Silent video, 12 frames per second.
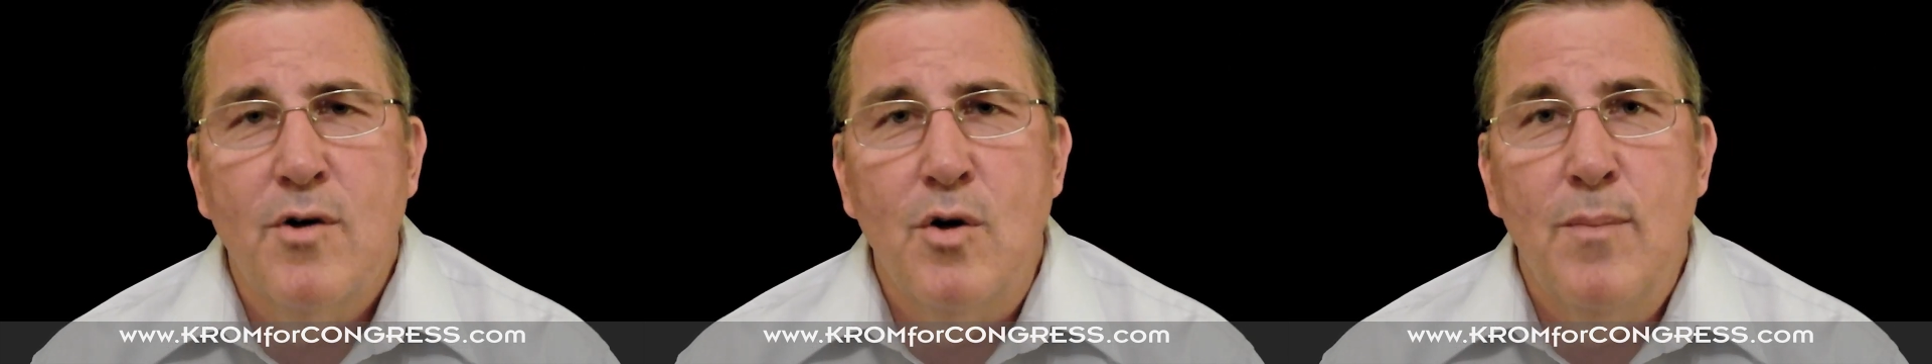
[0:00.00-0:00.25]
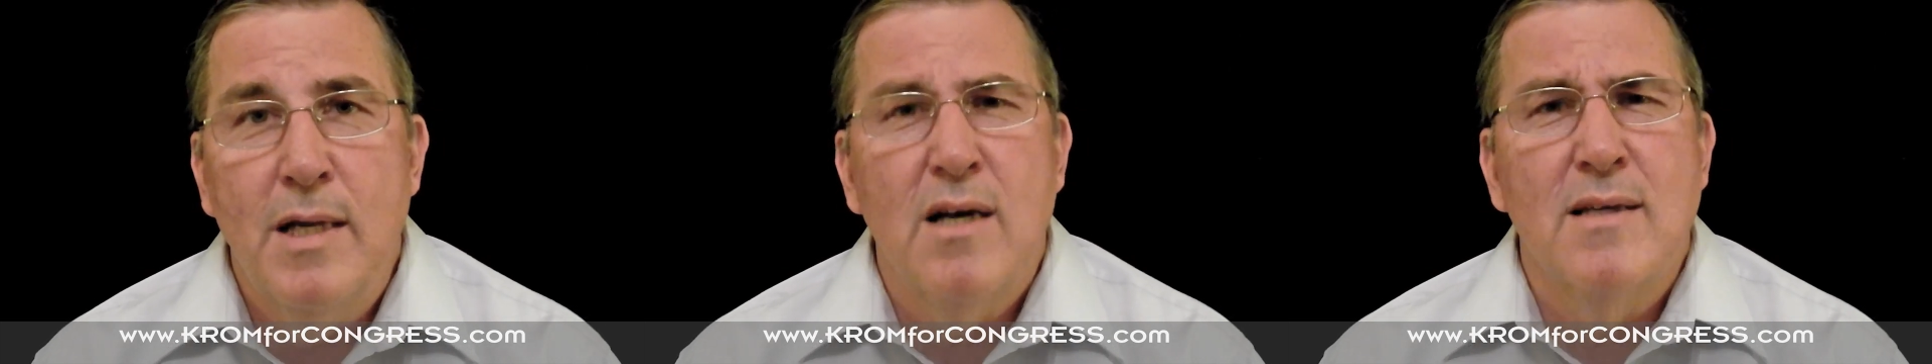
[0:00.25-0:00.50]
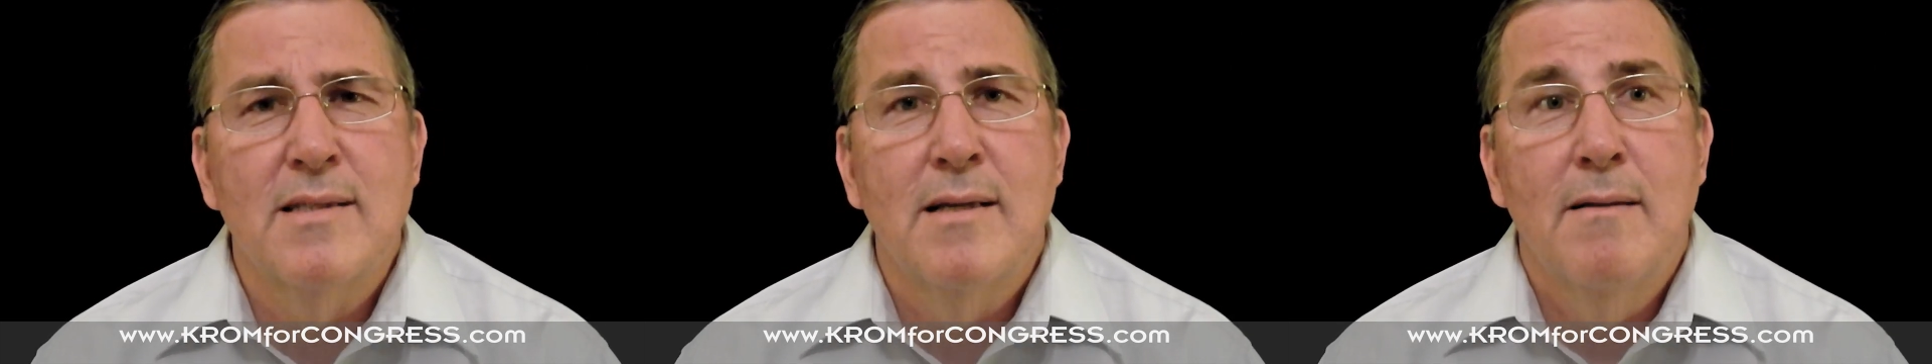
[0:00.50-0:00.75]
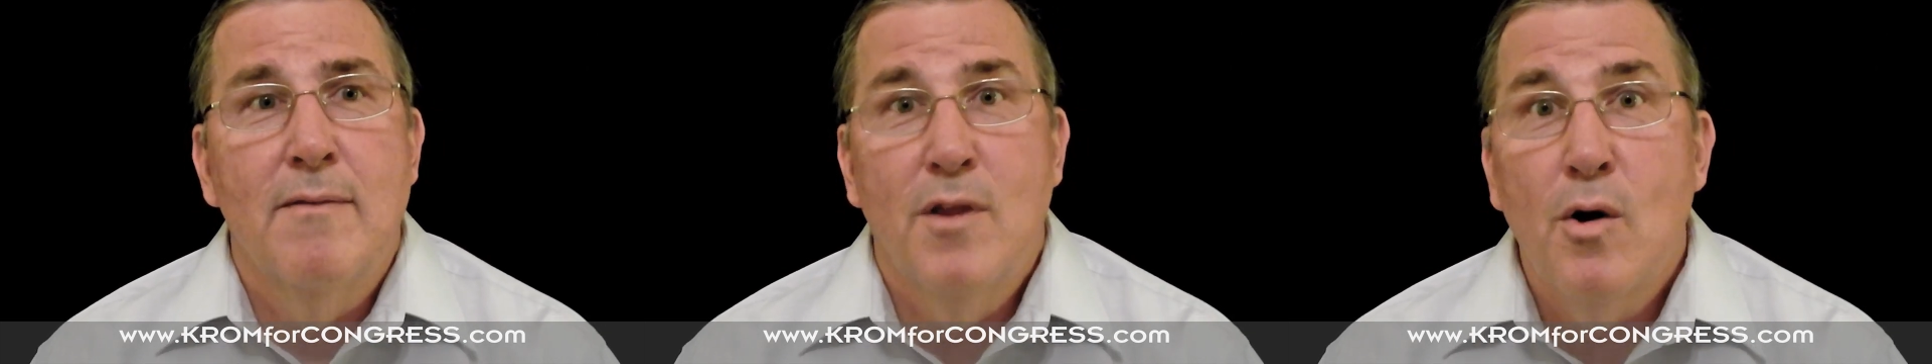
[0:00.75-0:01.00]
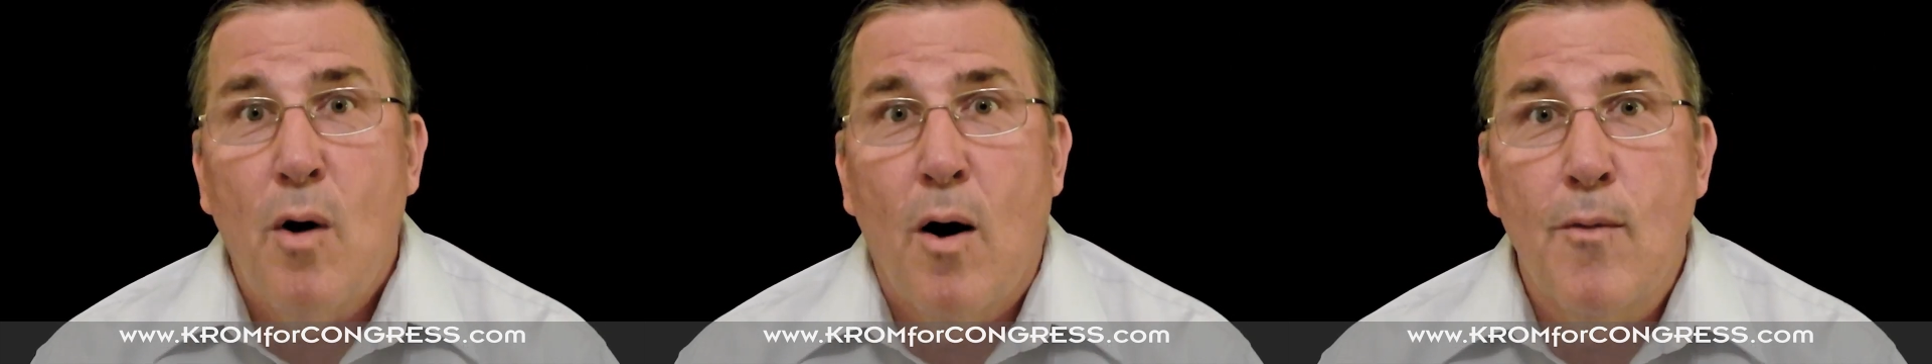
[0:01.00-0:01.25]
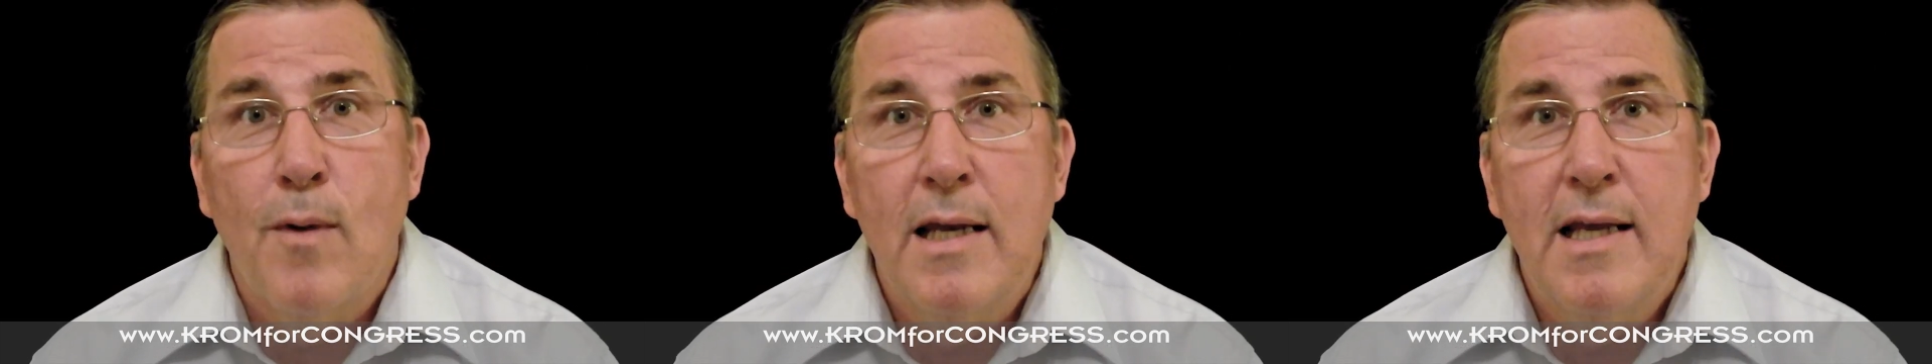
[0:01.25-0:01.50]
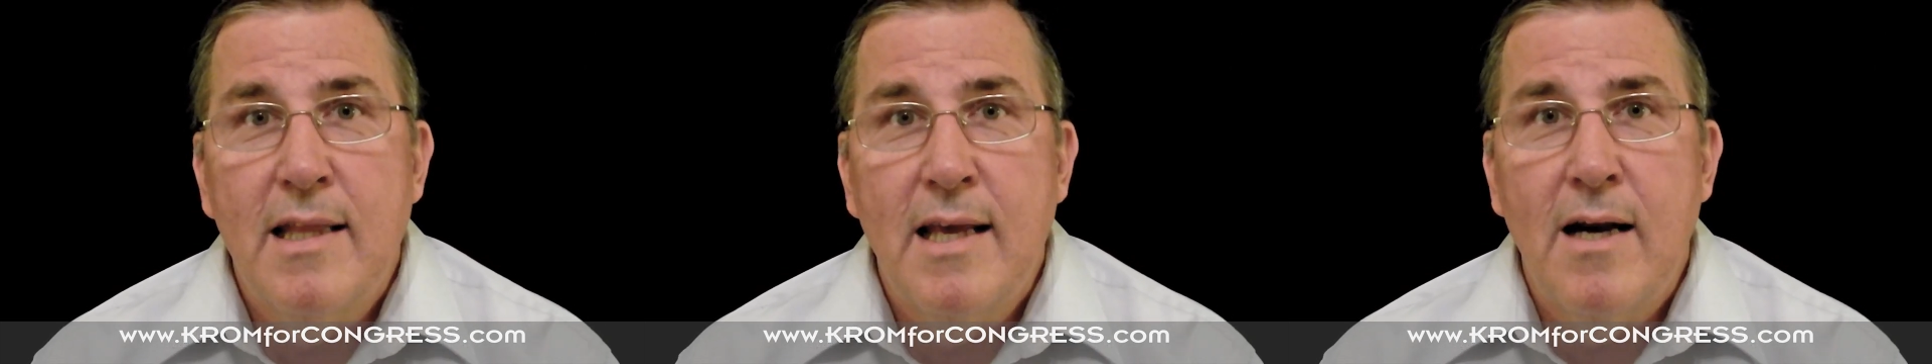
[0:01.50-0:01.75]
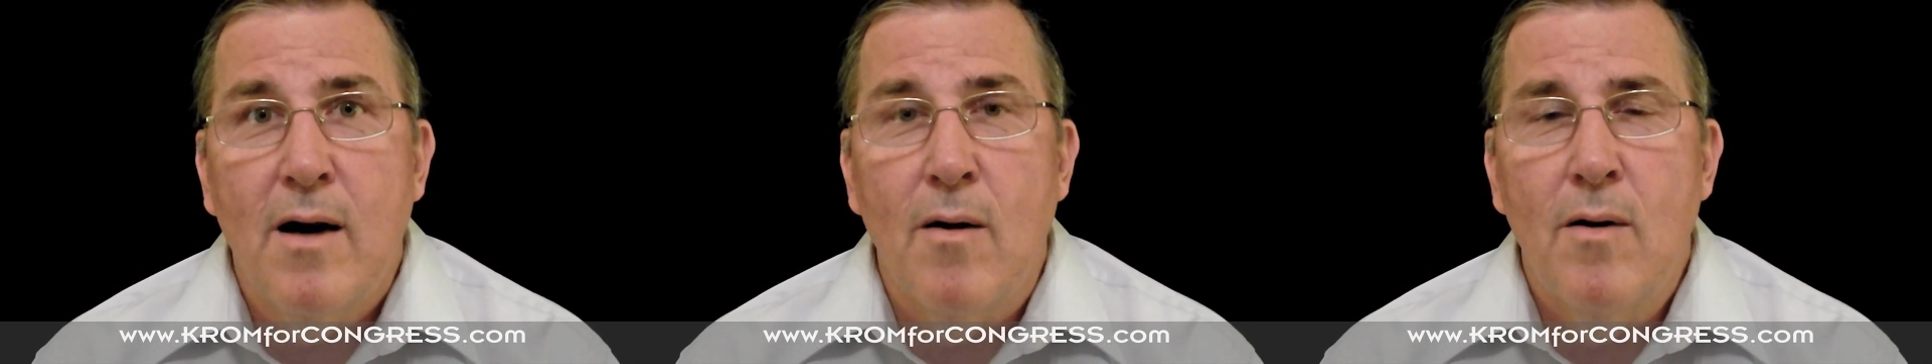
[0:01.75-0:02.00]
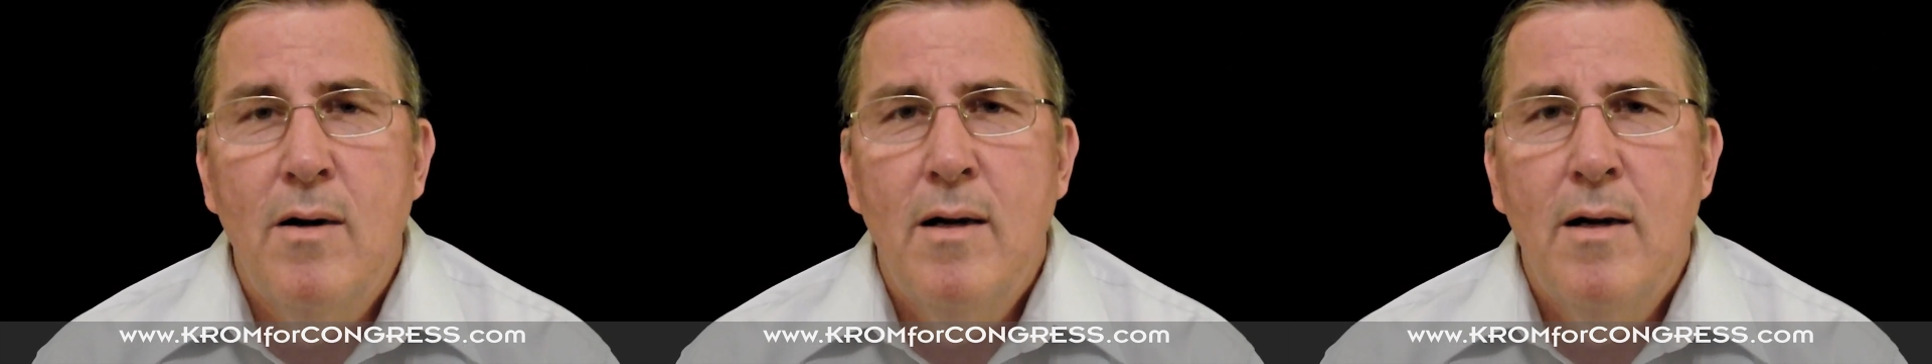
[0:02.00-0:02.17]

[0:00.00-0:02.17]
to because they're already there.